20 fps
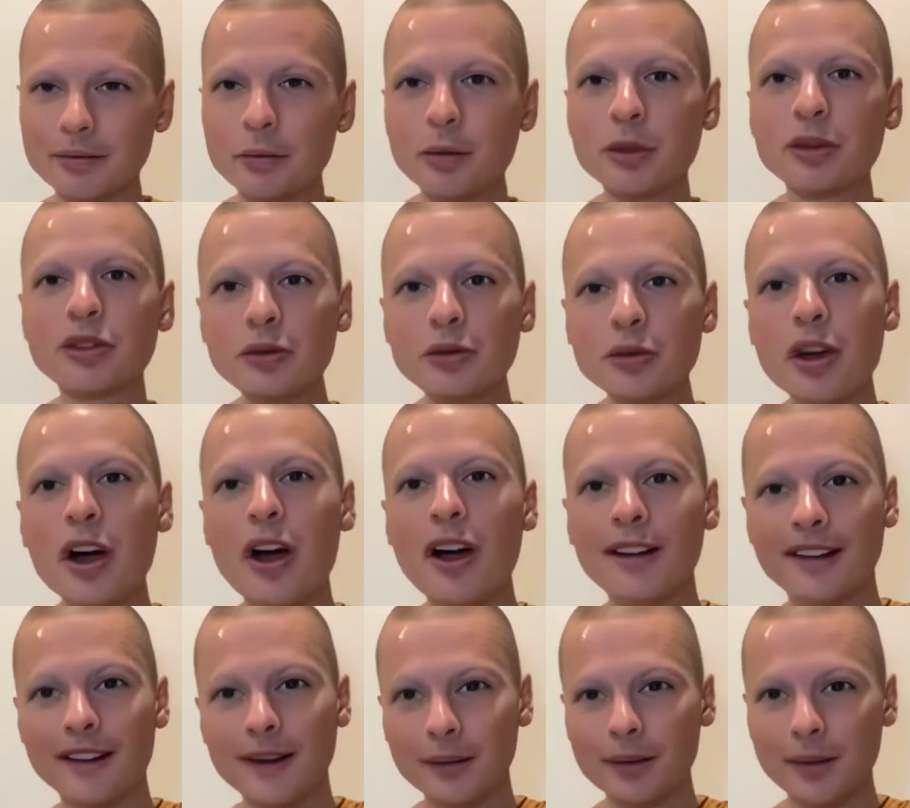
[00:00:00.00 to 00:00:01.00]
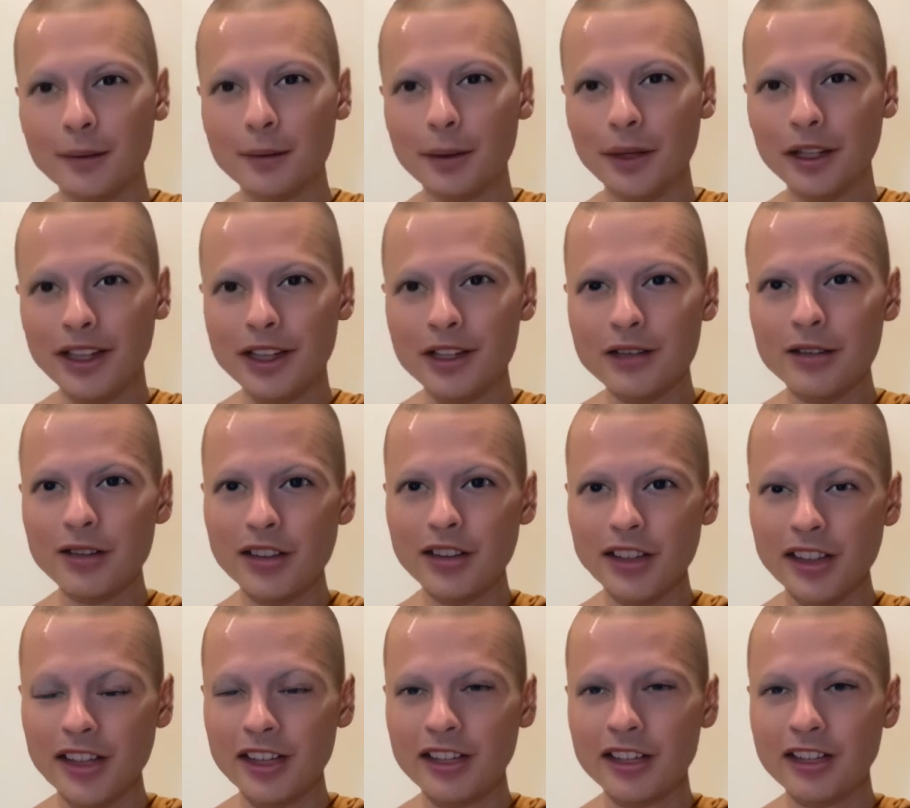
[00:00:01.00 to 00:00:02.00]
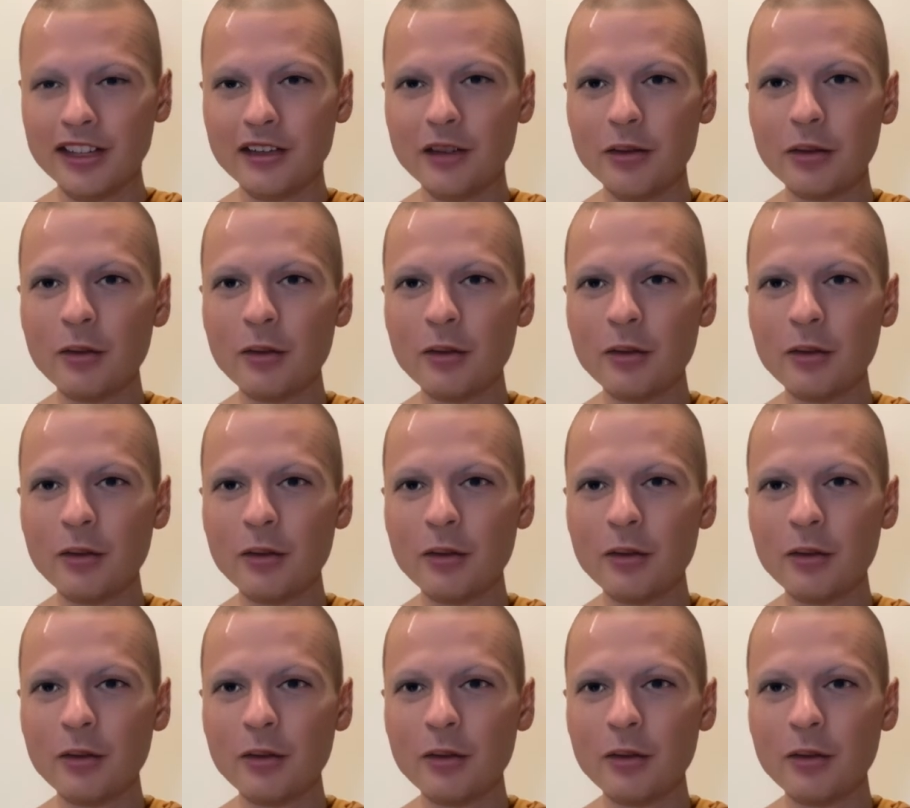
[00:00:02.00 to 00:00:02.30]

well, two concepts I'm really interested in.